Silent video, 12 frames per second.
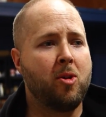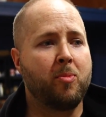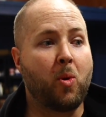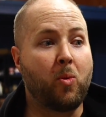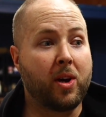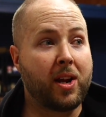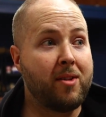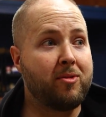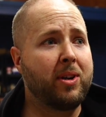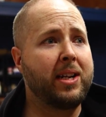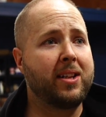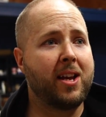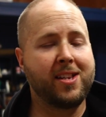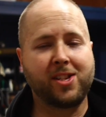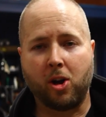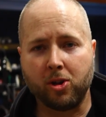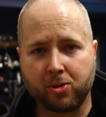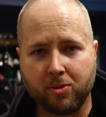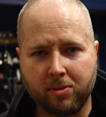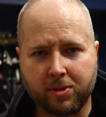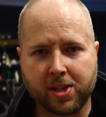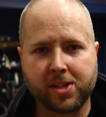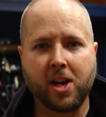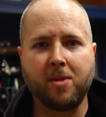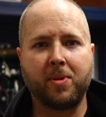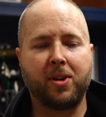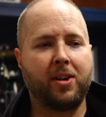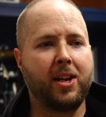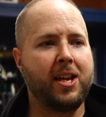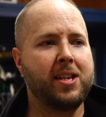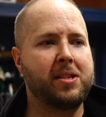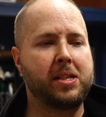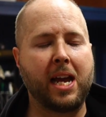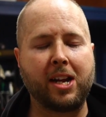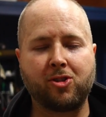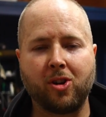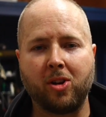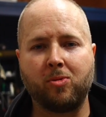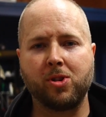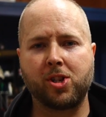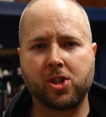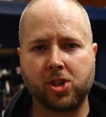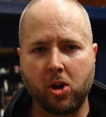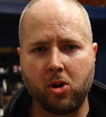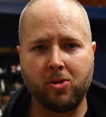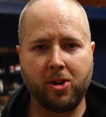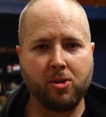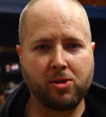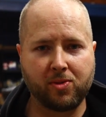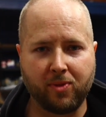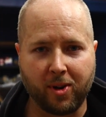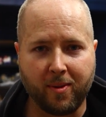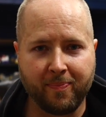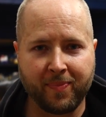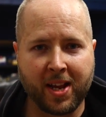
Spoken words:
But what I realized all throughout the summer is that truck was so useful.